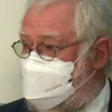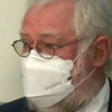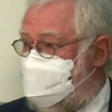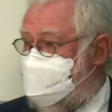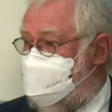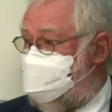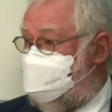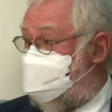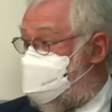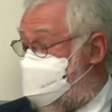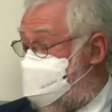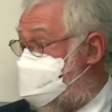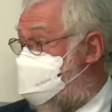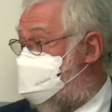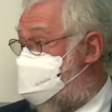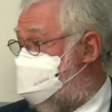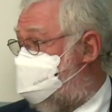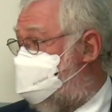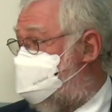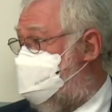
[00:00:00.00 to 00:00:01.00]
have
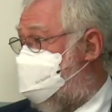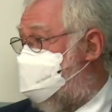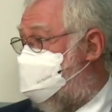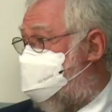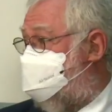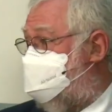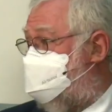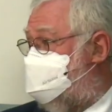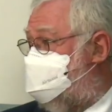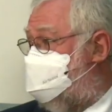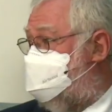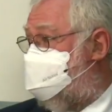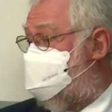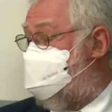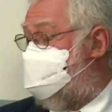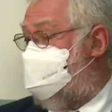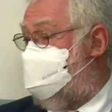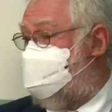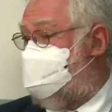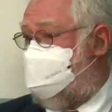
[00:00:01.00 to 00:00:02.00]
agreed to that in
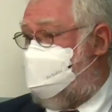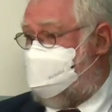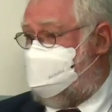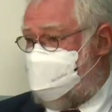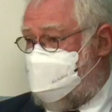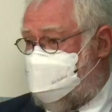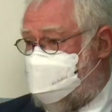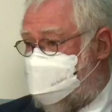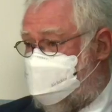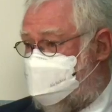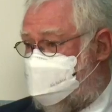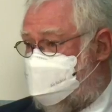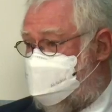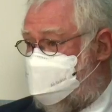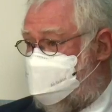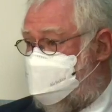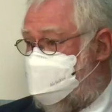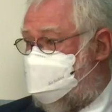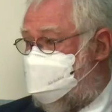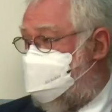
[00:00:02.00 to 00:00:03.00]
principle, and we are changing the
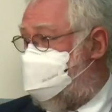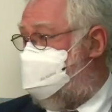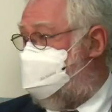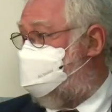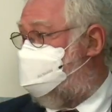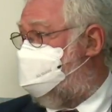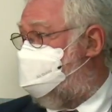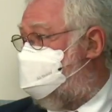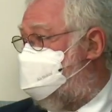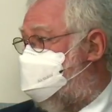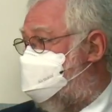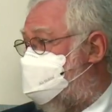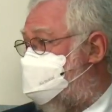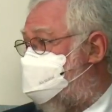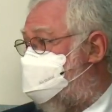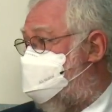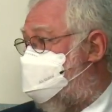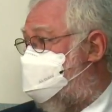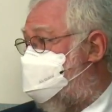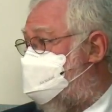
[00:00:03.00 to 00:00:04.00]
criteria for
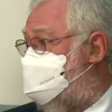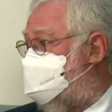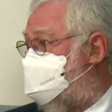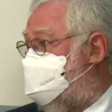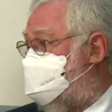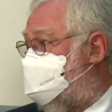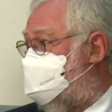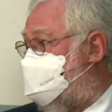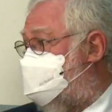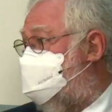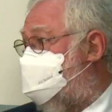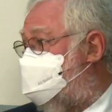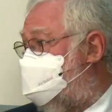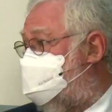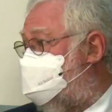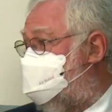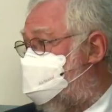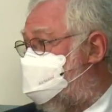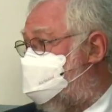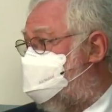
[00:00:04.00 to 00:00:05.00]
resettlement that it
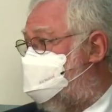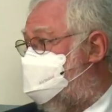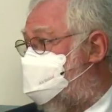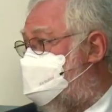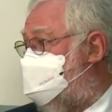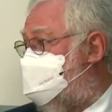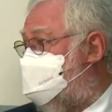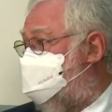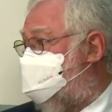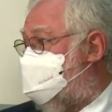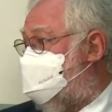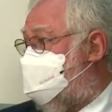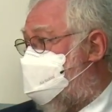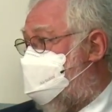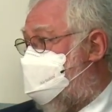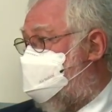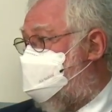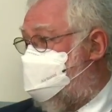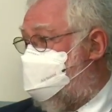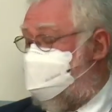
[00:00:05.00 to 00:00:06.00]
includes
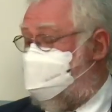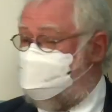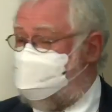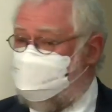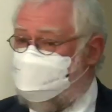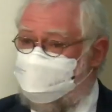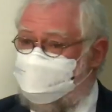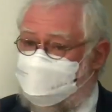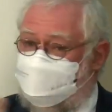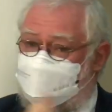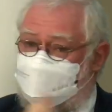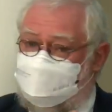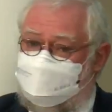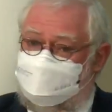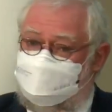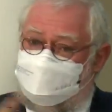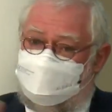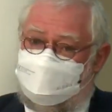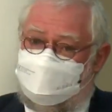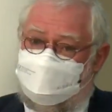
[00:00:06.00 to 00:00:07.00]
a
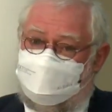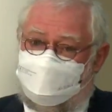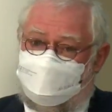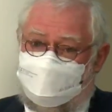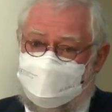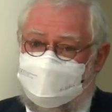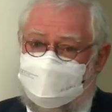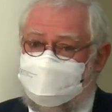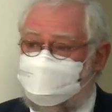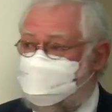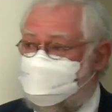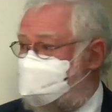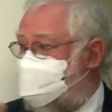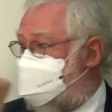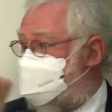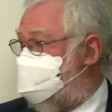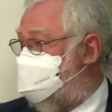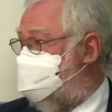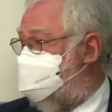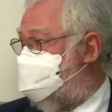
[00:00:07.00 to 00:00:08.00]
diversified range of
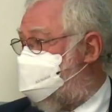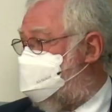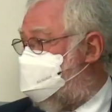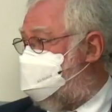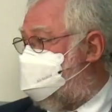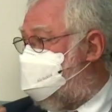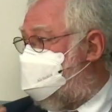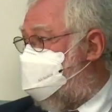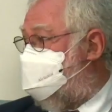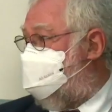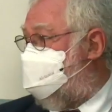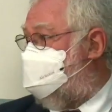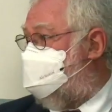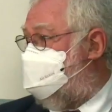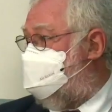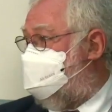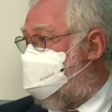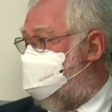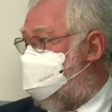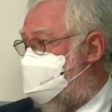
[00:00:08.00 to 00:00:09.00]
activities on
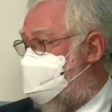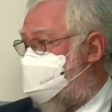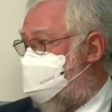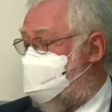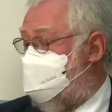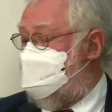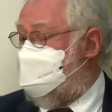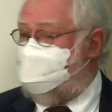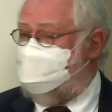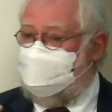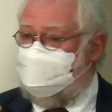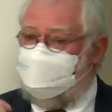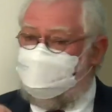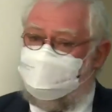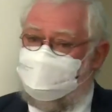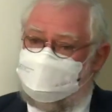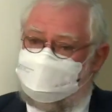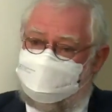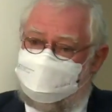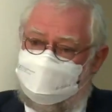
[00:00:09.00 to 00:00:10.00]
that farm, but it
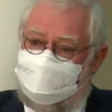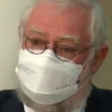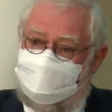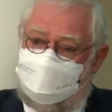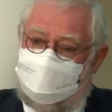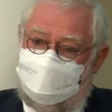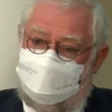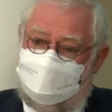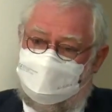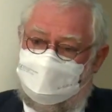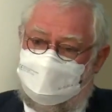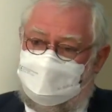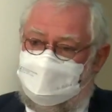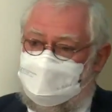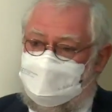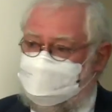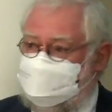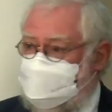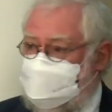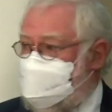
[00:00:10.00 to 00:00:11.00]
must be
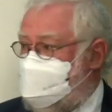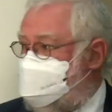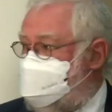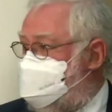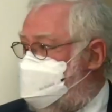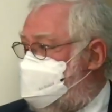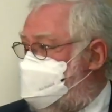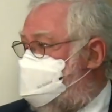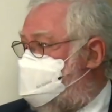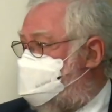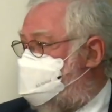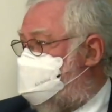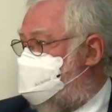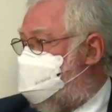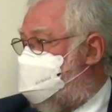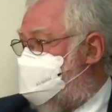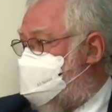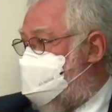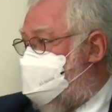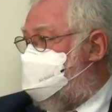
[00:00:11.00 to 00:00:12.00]
tailor-made
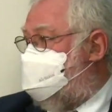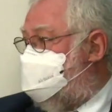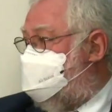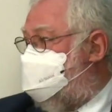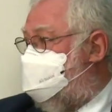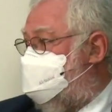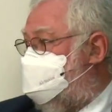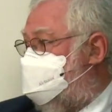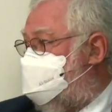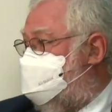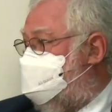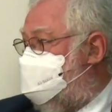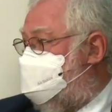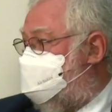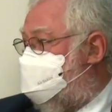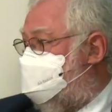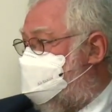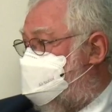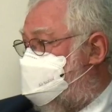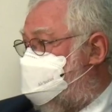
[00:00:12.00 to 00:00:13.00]
to that
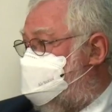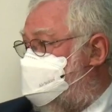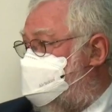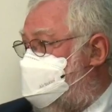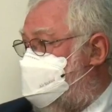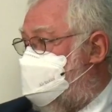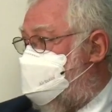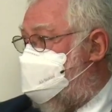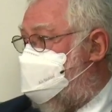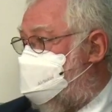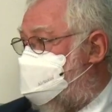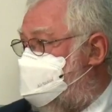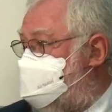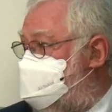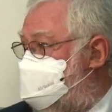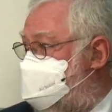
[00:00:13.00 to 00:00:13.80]
piece of land.